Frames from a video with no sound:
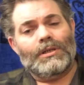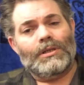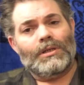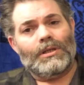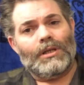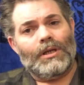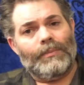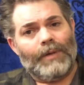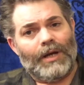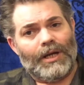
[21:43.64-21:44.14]

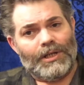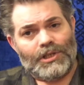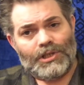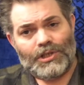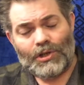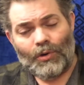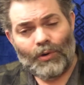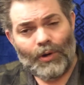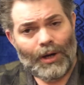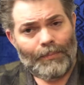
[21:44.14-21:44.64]
They might
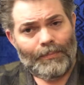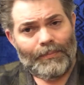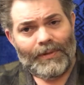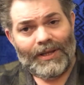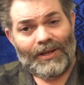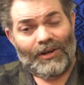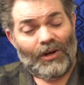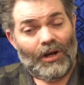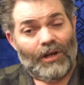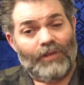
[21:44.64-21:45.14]
show up
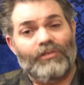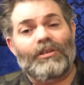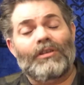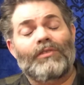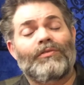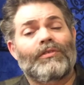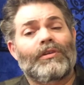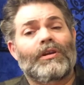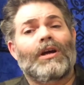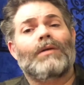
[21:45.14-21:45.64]
in haunting
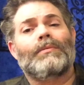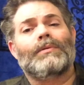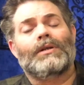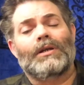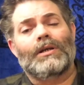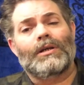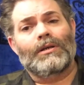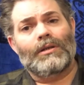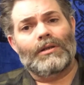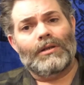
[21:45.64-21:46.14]

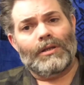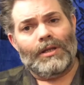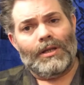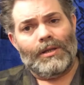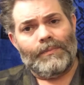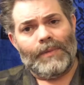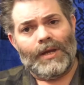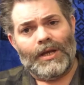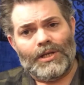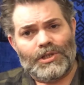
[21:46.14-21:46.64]
phenomena. They
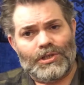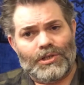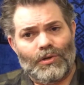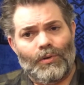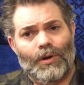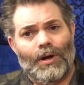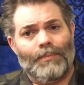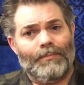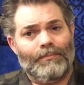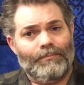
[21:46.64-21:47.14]
may show
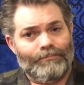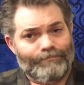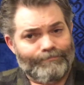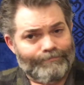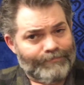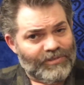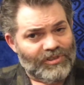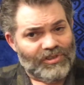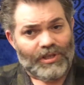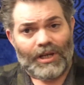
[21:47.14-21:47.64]
up
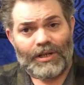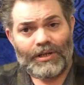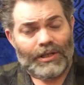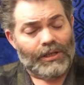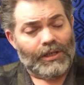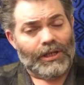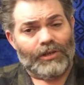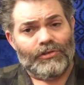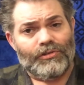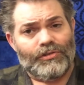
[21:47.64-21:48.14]
standing
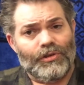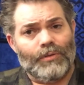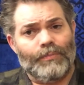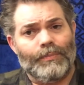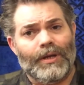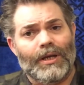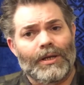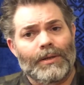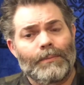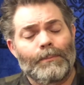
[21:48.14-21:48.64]
next to your
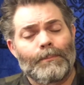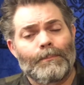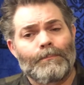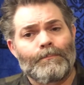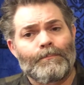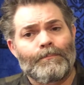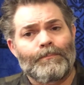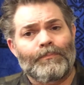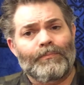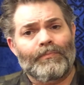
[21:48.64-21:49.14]
bed
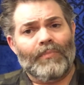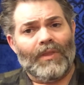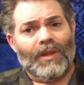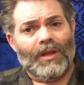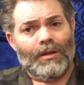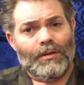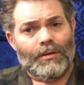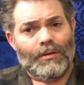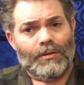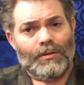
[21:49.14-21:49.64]

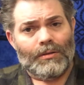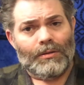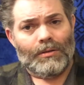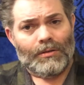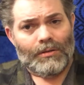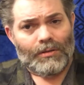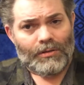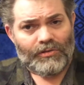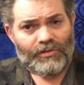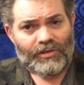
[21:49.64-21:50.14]

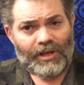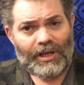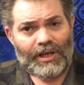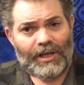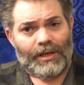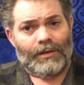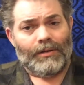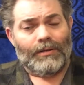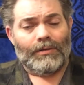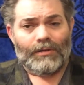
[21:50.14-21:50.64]

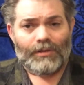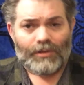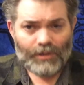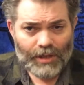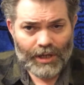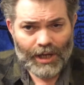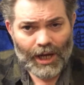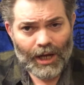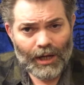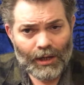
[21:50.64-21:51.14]
saying,
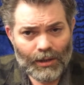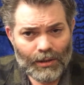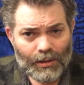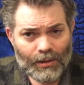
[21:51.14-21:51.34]
yeah,